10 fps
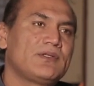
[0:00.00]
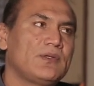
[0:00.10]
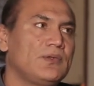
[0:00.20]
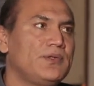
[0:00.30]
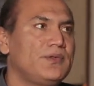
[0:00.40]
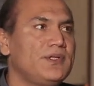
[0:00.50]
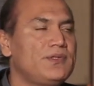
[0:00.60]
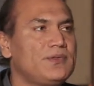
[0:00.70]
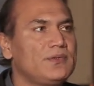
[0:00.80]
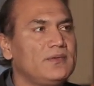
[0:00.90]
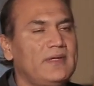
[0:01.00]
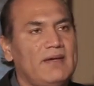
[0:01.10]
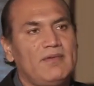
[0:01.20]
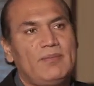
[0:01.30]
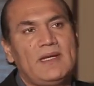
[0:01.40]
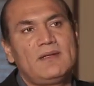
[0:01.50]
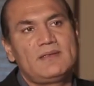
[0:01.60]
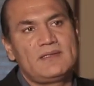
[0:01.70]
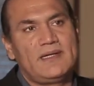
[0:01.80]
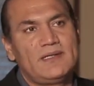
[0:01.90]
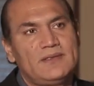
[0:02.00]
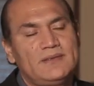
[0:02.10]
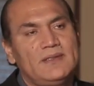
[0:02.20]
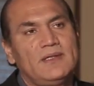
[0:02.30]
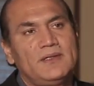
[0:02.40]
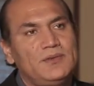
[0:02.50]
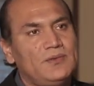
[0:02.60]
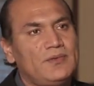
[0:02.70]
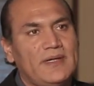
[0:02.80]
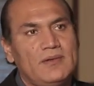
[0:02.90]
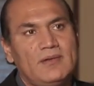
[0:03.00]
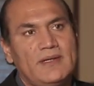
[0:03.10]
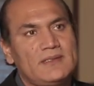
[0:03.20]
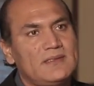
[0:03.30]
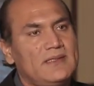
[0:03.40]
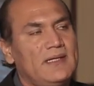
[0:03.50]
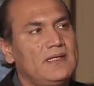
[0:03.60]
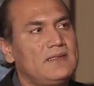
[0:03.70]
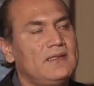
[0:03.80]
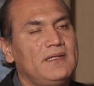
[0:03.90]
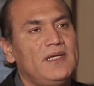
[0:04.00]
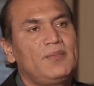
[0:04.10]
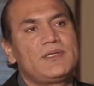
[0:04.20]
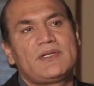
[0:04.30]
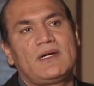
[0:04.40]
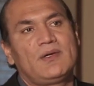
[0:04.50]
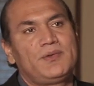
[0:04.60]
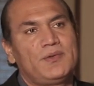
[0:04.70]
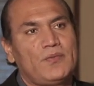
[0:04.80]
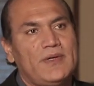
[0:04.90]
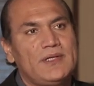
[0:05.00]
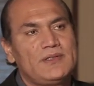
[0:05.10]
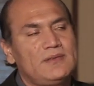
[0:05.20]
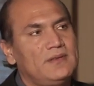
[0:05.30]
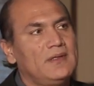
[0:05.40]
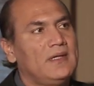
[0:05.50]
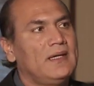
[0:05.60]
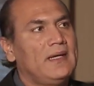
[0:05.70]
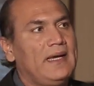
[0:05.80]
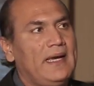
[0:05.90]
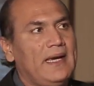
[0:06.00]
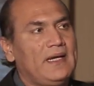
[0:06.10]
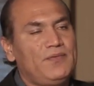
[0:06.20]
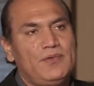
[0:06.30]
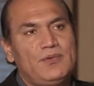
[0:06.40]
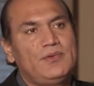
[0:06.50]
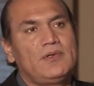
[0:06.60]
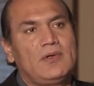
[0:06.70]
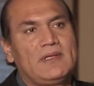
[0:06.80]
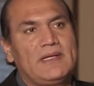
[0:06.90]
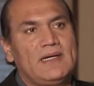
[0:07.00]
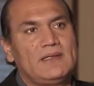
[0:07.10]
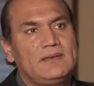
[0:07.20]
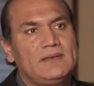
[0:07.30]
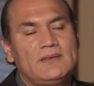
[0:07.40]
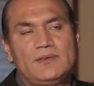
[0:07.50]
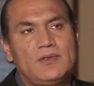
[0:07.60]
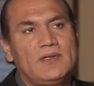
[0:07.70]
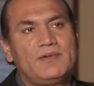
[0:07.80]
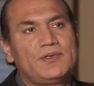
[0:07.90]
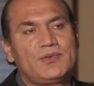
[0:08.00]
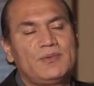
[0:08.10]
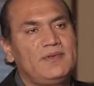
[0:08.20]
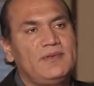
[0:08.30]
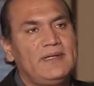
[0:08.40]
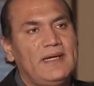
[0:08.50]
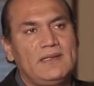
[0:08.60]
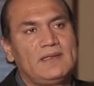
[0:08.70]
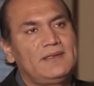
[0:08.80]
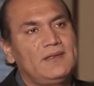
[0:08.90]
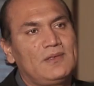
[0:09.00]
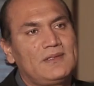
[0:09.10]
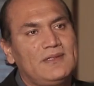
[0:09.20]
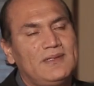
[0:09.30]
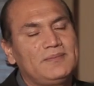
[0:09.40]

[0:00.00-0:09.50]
So you need to have a balanced diet, do regular exercise, keep a check on your weight, and if you're doing all that, your liver should be healthy all the time.